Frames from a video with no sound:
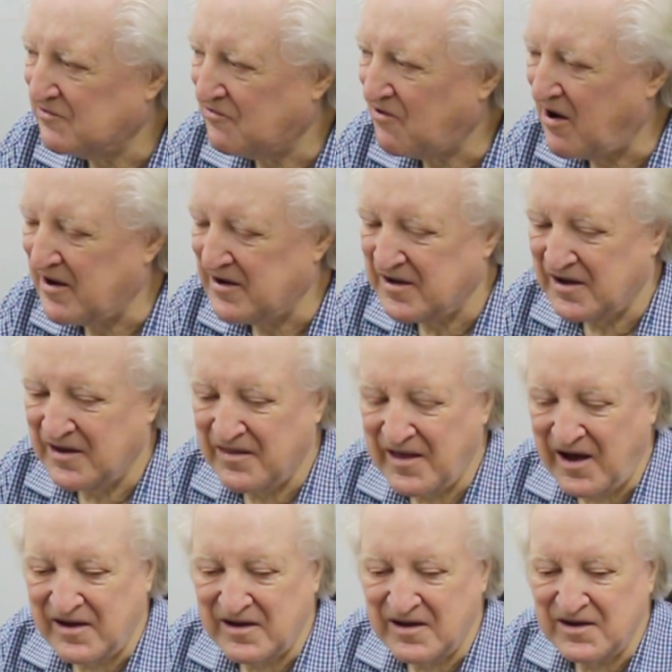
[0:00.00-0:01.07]
right? And
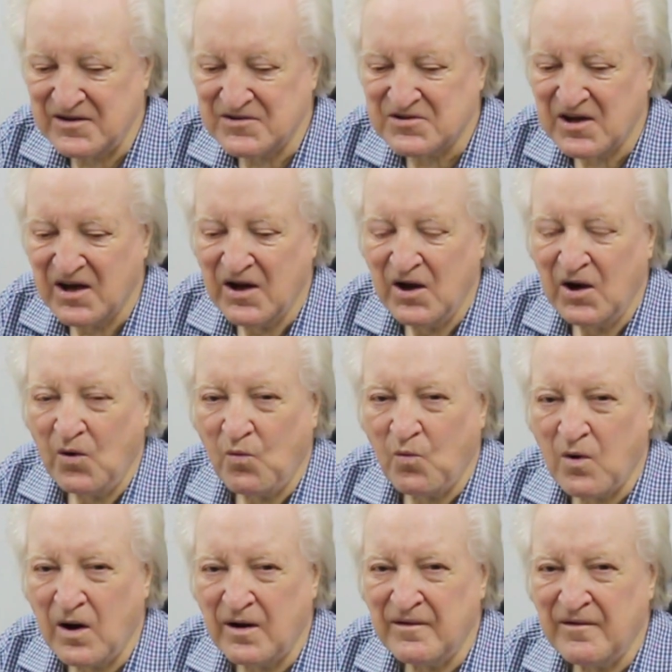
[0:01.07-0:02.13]
that is
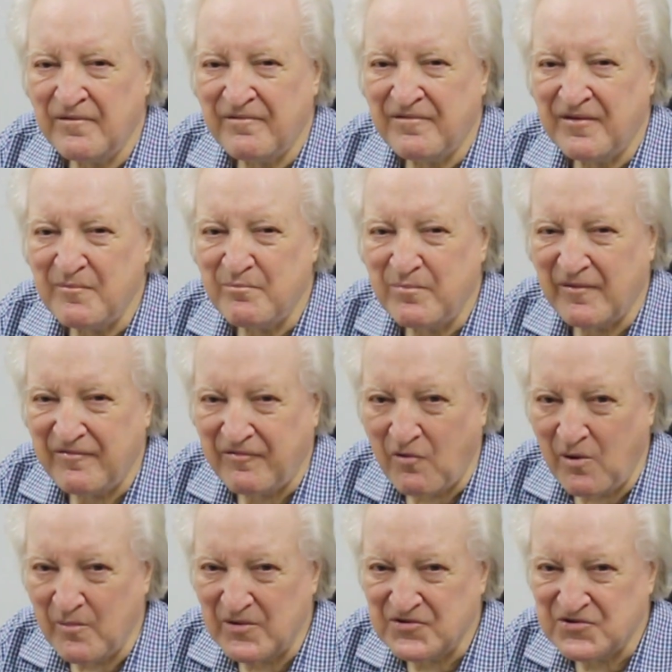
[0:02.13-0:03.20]
one from
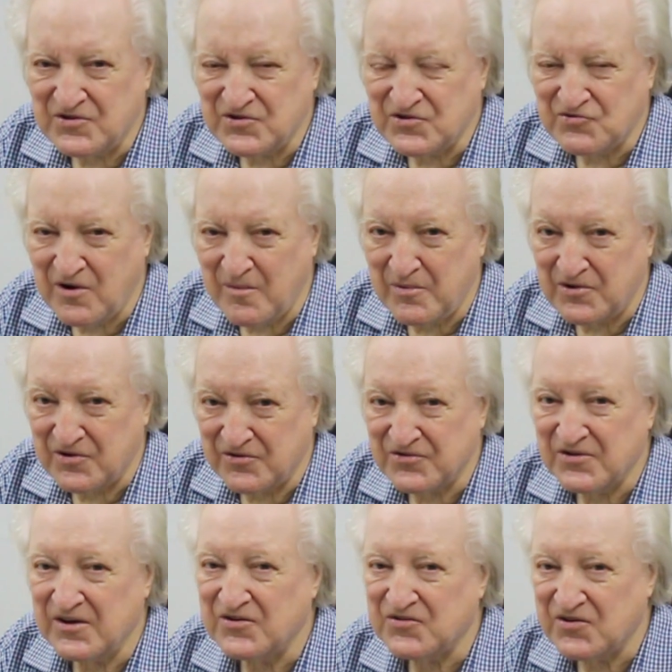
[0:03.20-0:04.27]
Performance
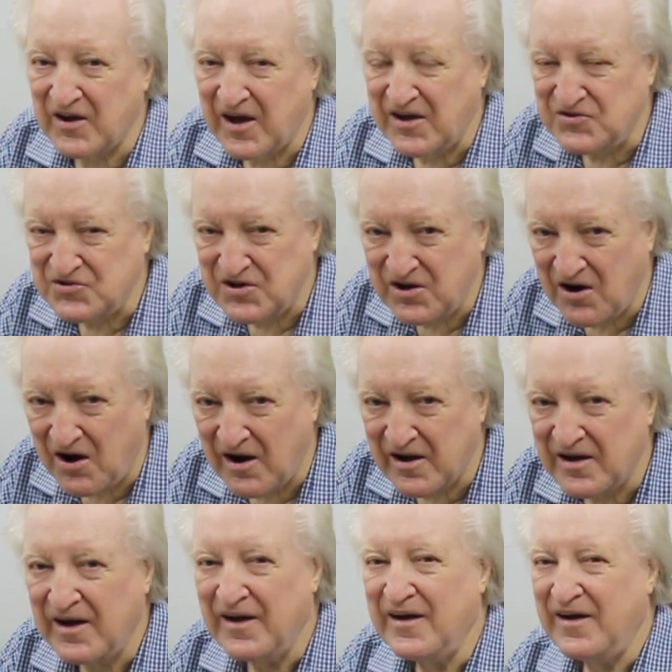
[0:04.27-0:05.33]
Distributors. It's an
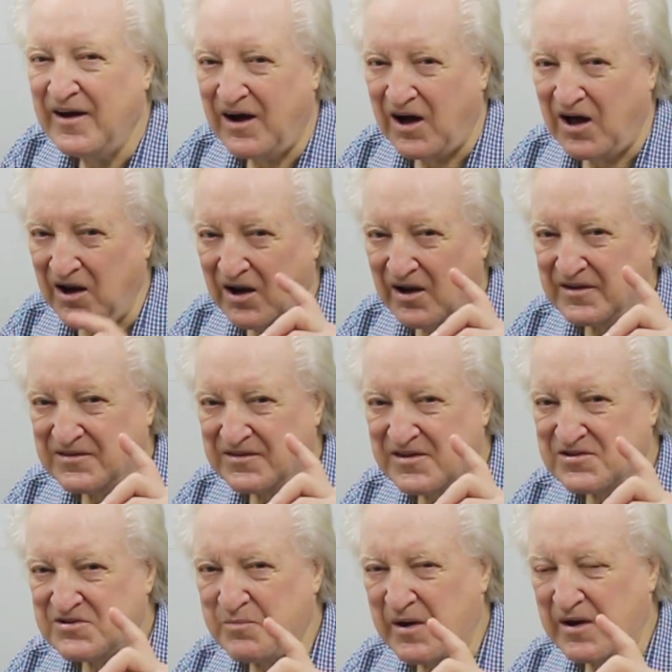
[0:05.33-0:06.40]
HEI. I like
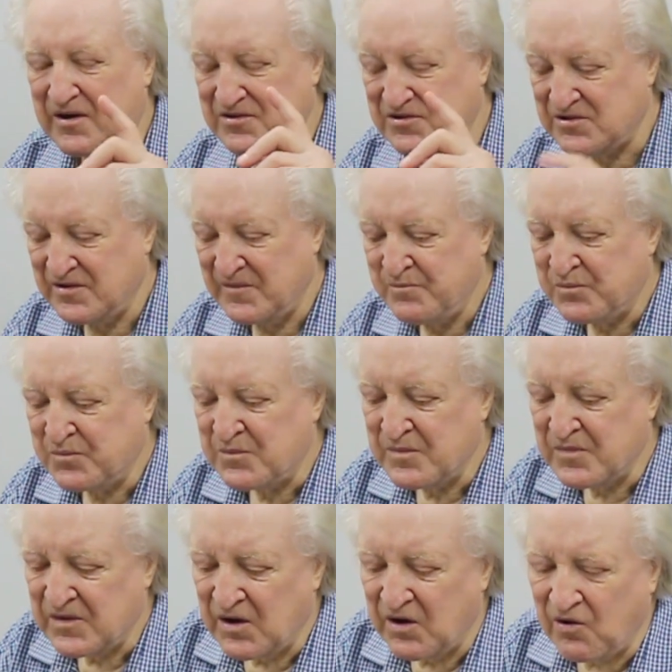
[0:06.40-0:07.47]
this because
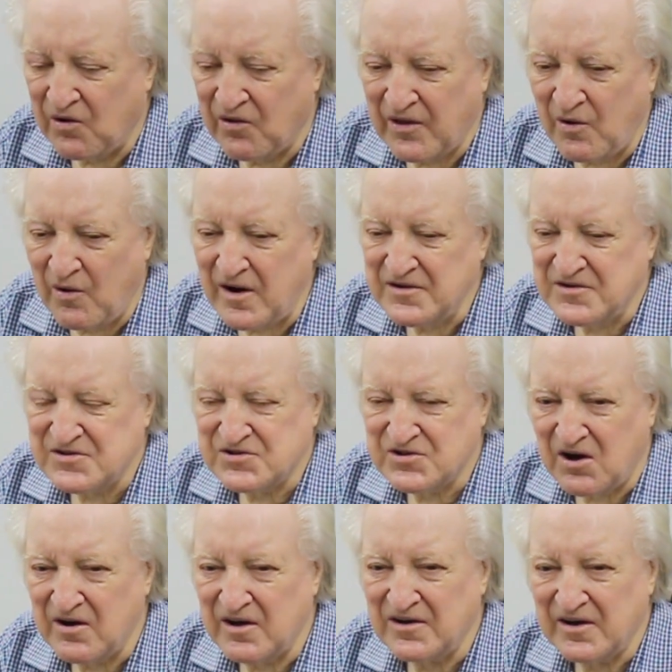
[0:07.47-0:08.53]
although I
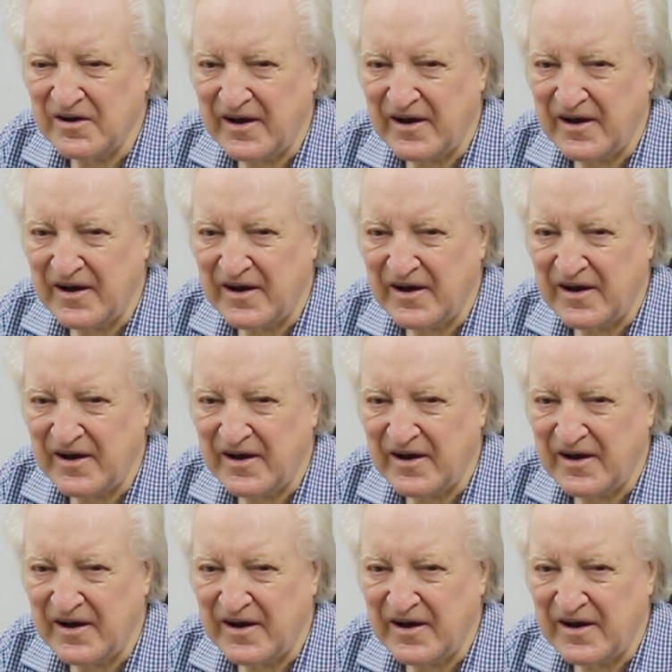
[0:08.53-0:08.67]
designed